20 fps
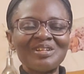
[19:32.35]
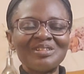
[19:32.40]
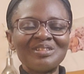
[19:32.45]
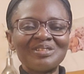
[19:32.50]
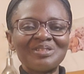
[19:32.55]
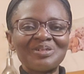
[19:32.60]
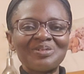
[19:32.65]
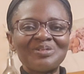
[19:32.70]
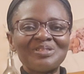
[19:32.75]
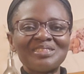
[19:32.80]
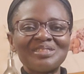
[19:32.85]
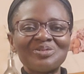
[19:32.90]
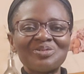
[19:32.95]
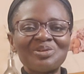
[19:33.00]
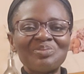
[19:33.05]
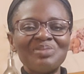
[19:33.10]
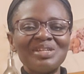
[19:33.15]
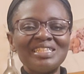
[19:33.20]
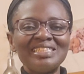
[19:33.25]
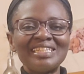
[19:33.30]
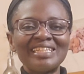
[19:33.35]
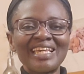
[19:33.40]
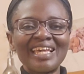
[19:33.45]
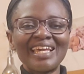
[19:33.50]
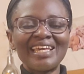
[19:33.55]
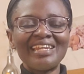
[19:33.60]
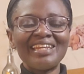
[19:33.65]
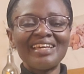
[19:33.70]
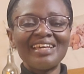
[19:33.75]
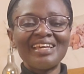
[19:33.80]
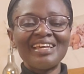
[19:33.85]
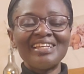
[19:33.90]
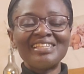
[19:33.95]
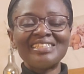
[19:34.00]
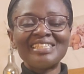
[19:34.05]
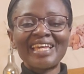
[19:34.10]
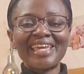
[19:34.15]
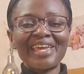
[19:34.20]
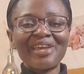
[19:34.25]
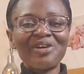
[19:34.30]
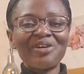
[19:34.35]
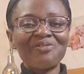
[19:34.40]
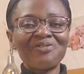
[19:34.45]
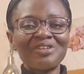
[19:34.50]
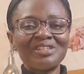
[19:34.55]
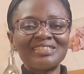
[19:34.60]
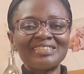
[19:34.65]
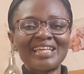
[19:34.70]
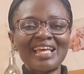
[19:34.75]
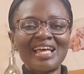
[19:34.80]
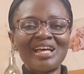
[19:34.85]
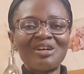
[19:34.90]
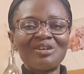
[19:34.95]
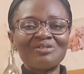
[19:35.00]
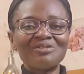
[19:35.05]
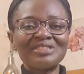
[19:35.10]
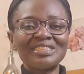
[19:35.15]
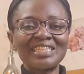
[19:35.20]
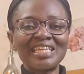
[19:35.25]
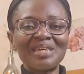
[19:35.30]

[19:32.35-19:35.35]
So till we meet again, take care of yourselves,